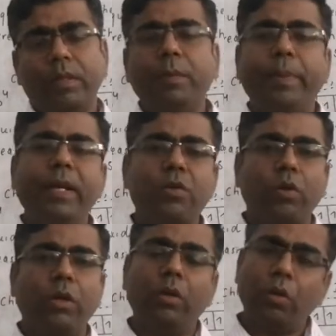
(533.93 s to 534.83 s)
depends
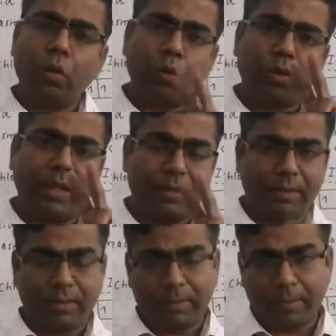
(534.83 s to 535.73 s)
on two
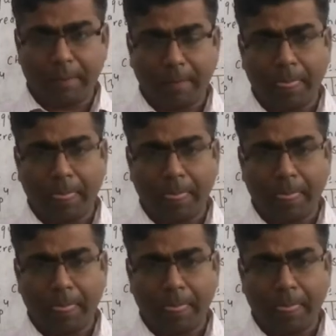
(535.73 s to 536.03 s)
things.